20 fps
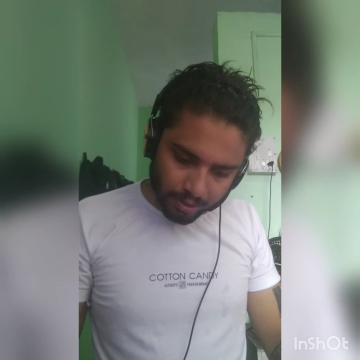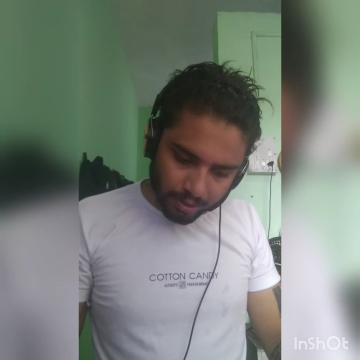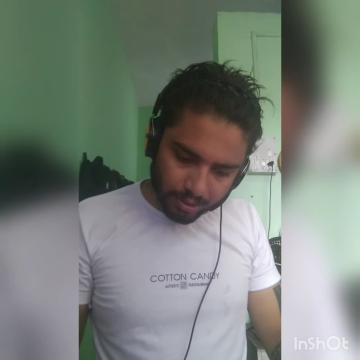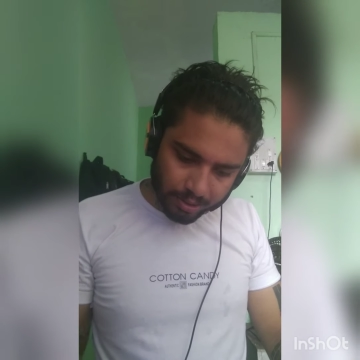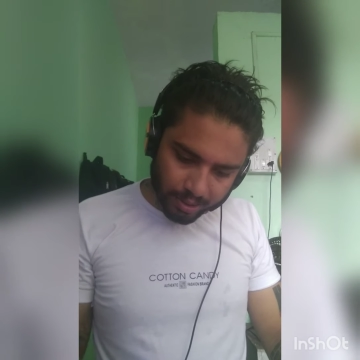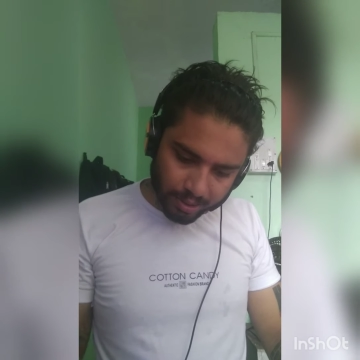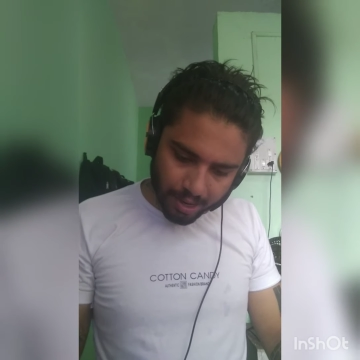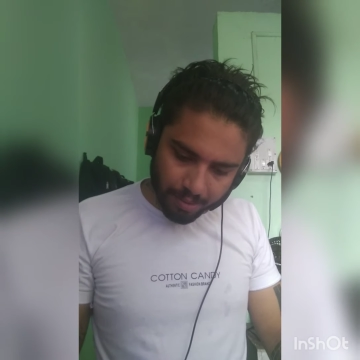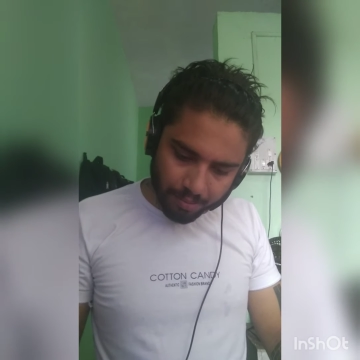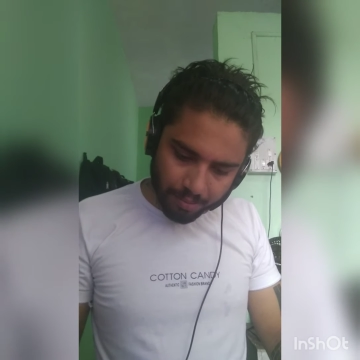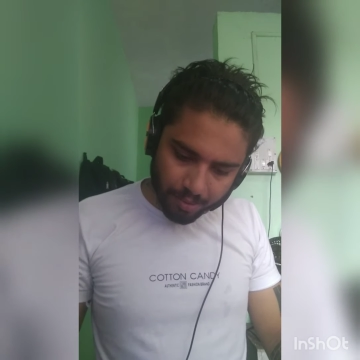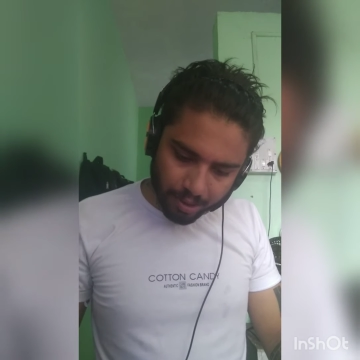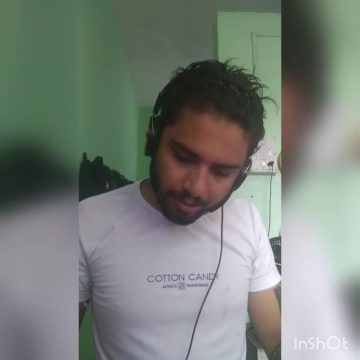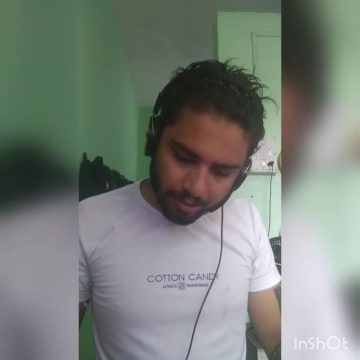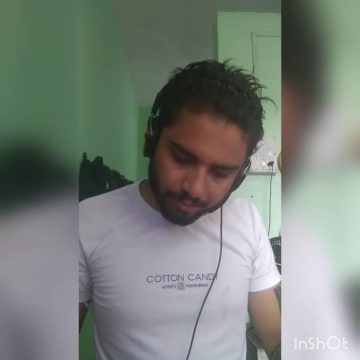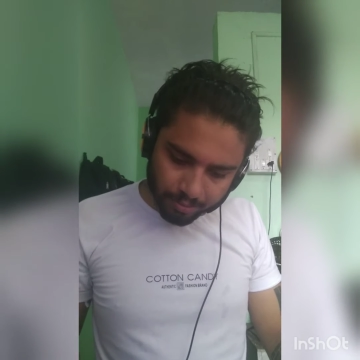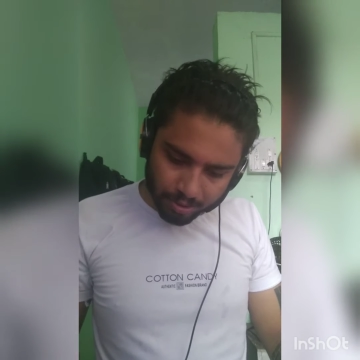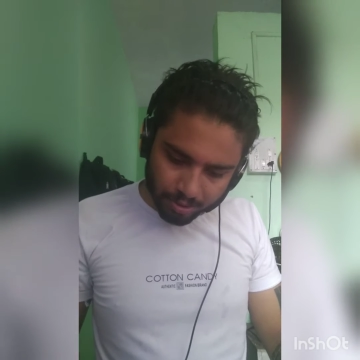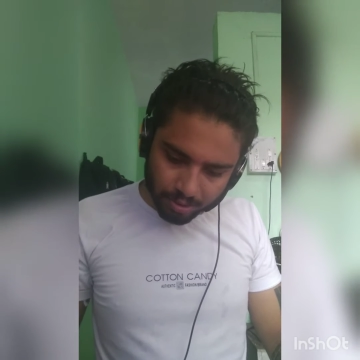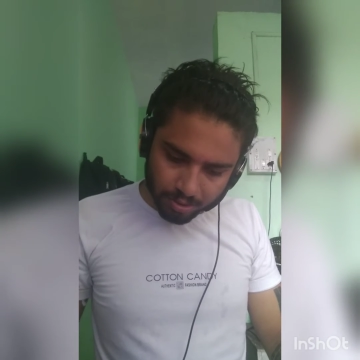Same
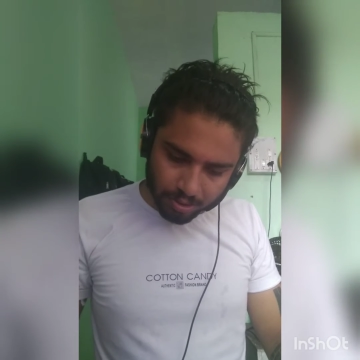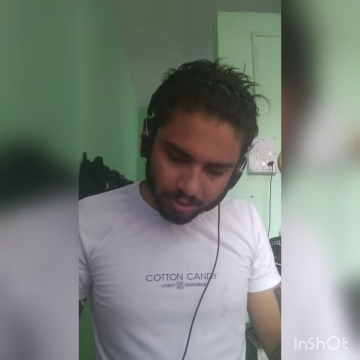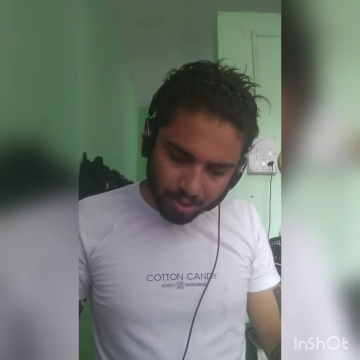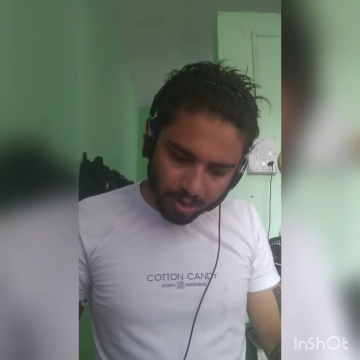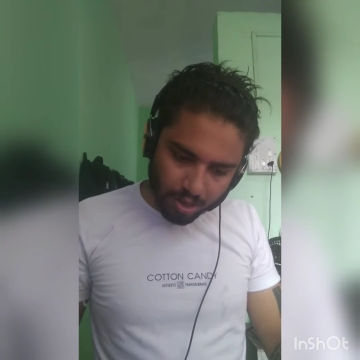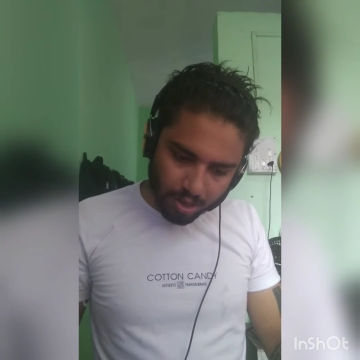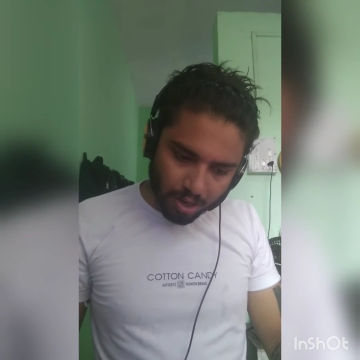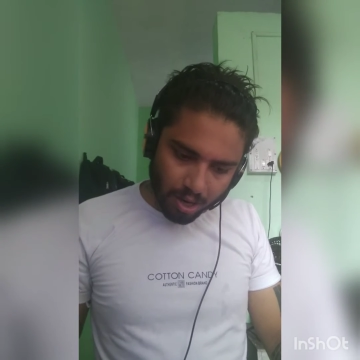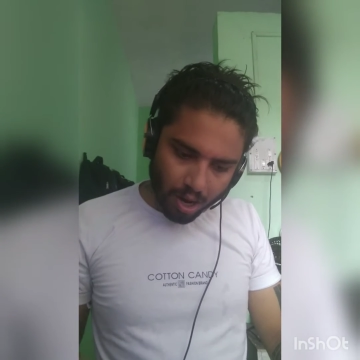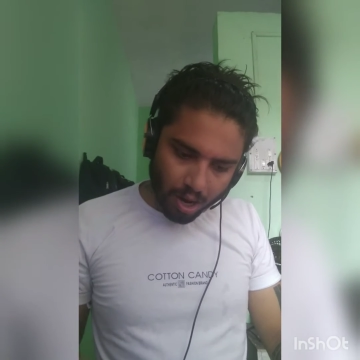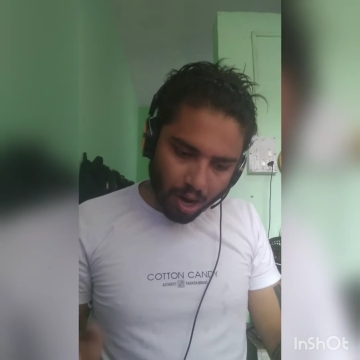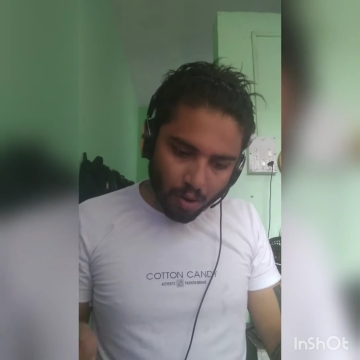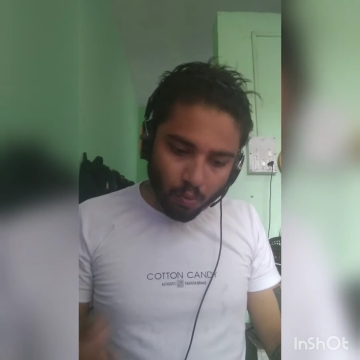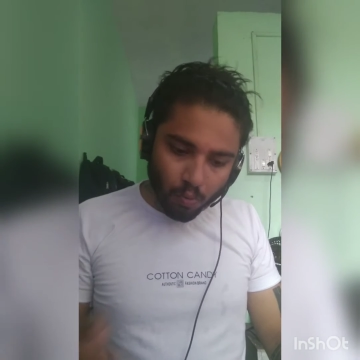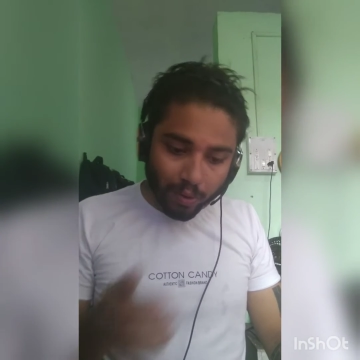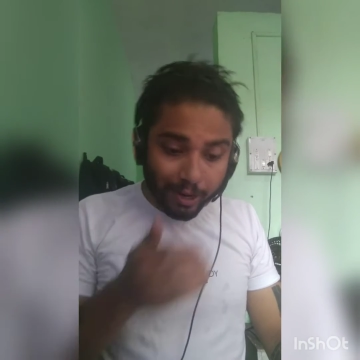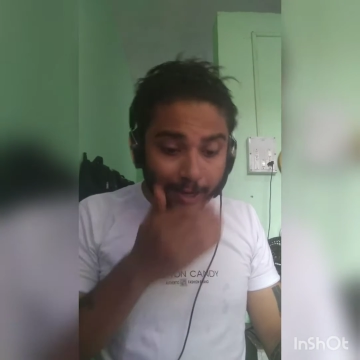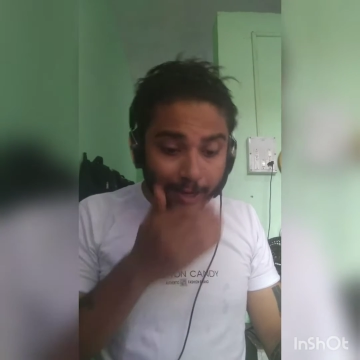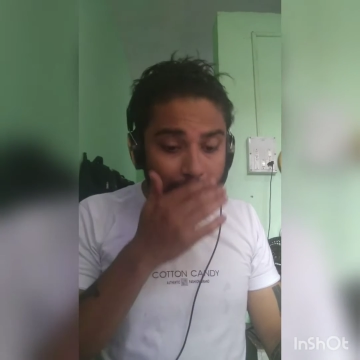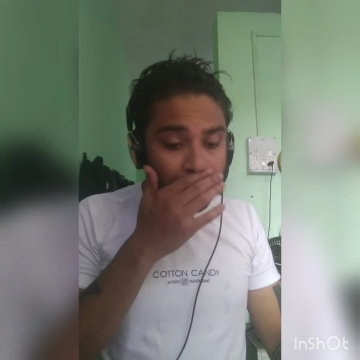comes
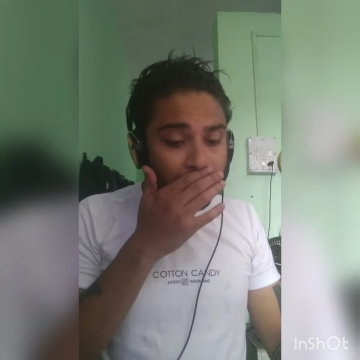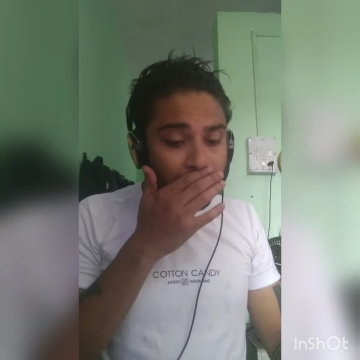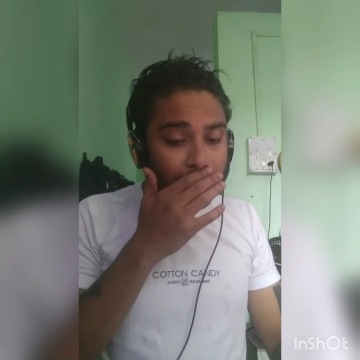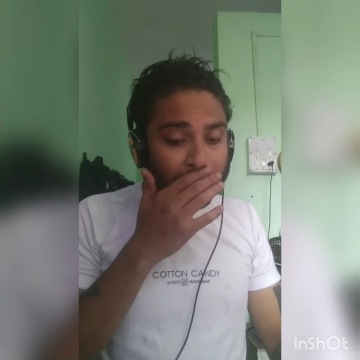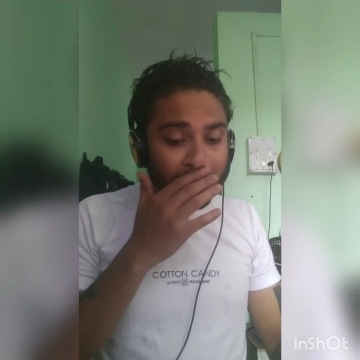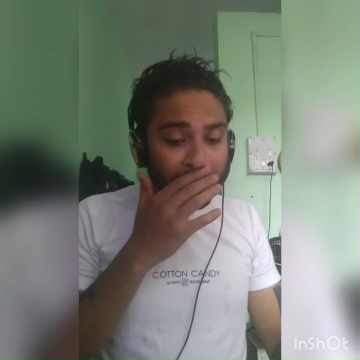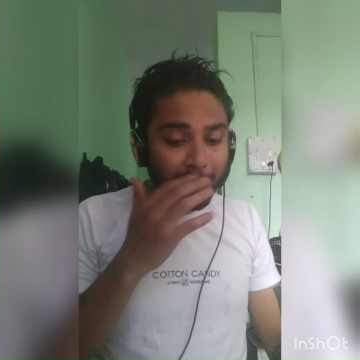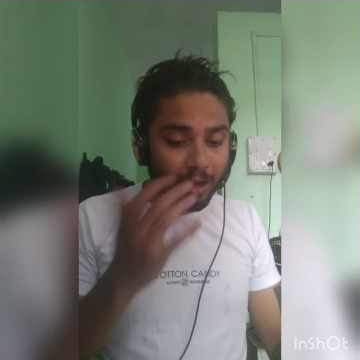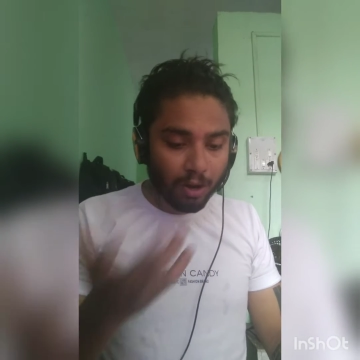how I learn.